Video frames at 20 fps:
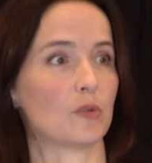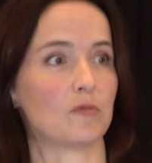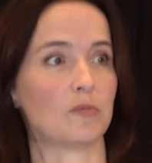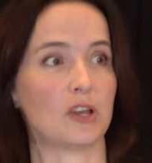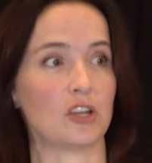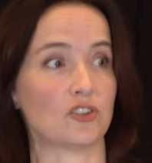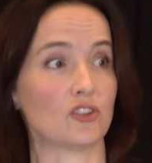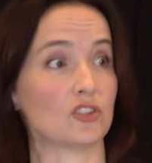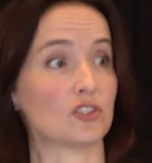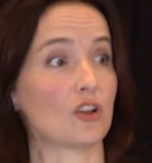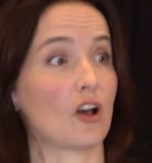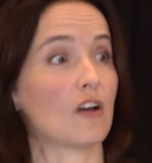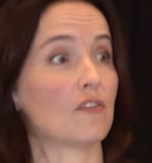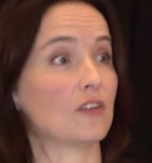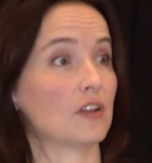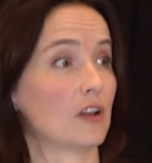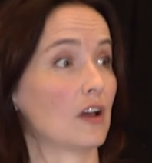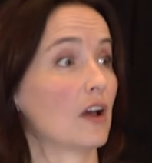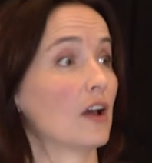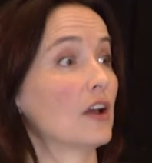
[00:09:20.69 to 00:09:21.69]
of patients,
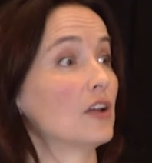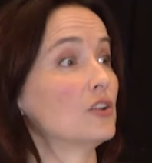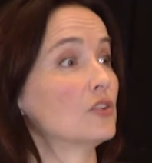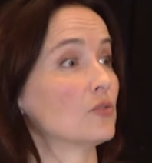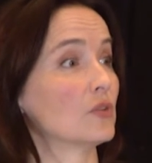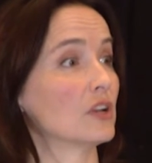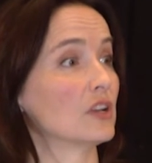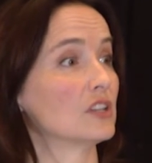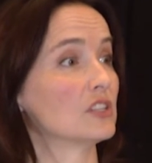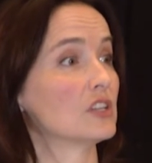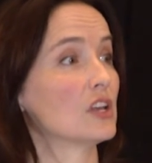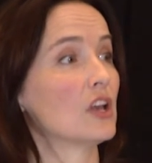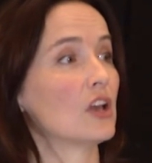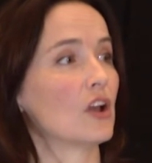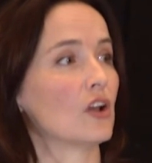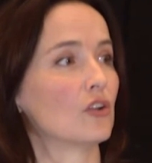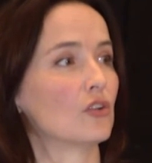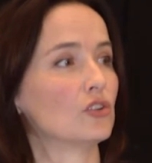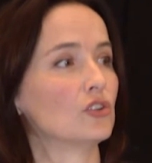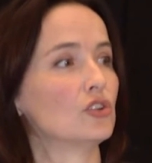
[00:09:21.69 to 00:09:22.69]
often hundreds,
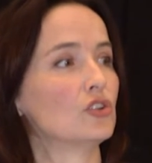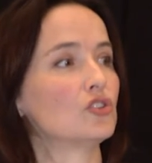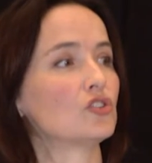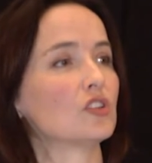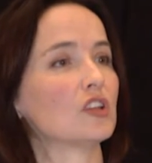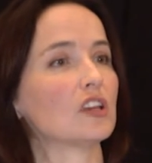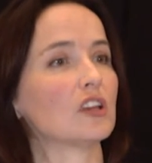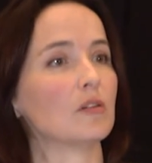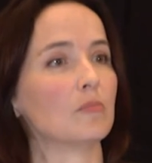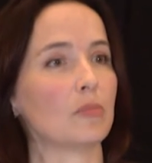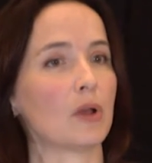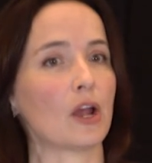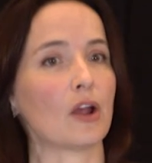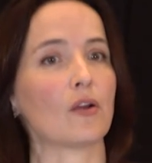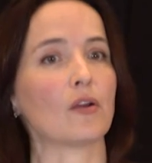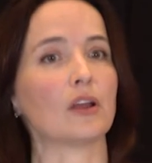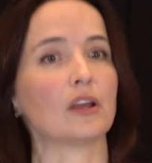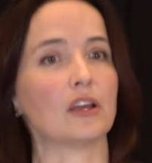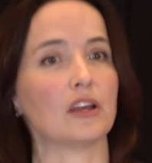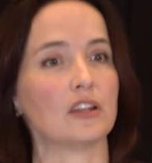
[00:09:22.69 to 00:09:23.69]
and are usually
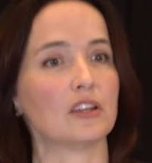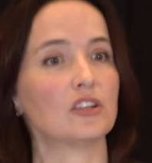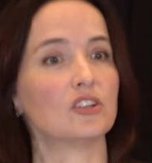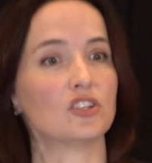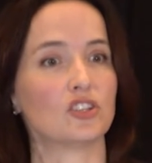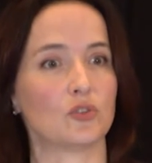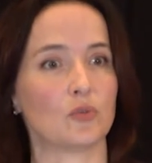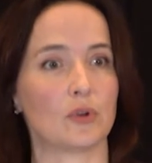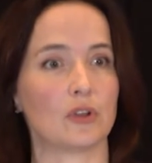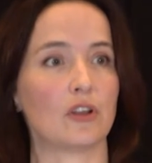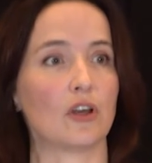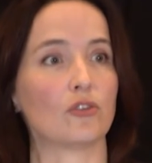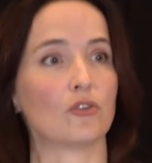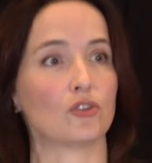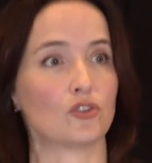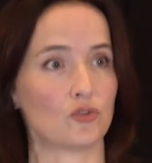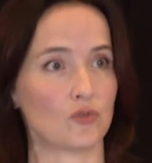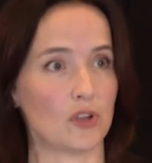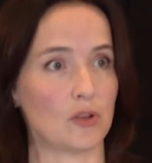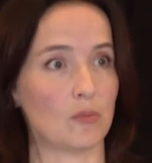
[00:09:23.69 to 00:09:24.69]
comparing it to
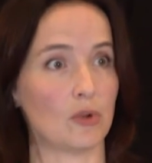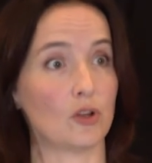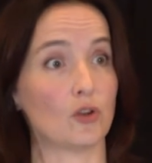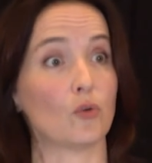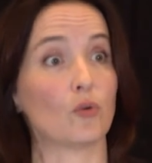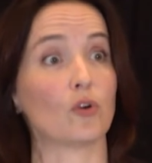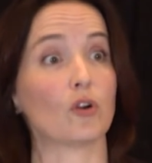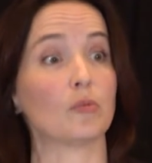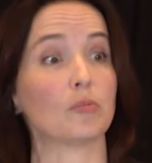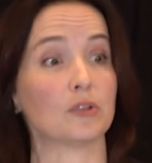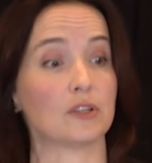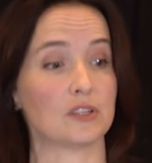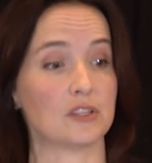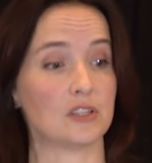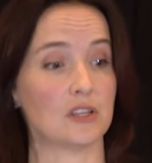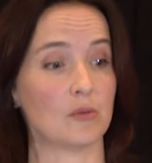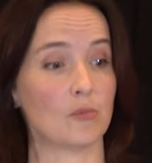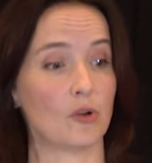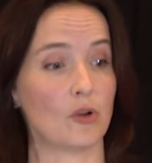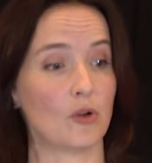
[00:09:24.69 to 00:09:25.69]
another treatment or a
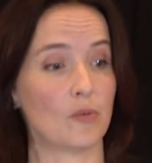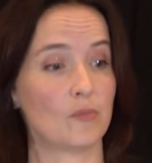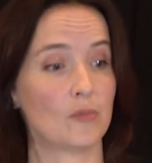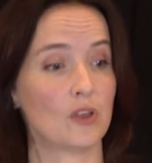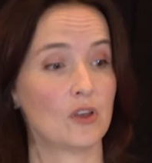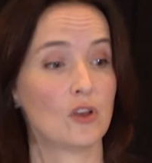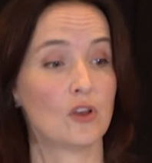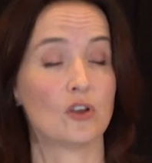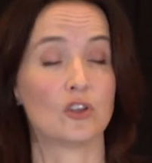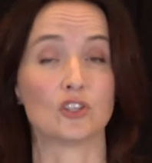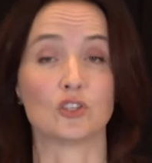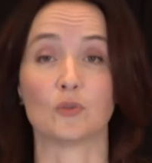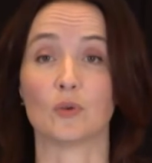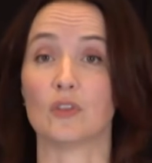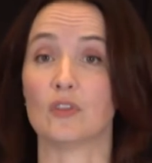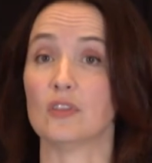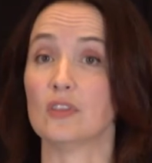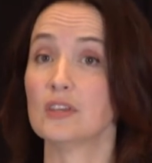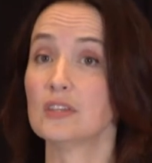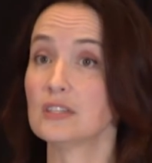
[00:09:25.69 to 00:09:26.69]
placebo. So
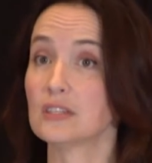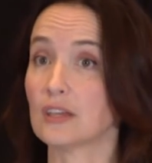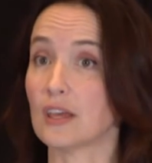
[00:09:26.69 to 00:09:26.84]
in this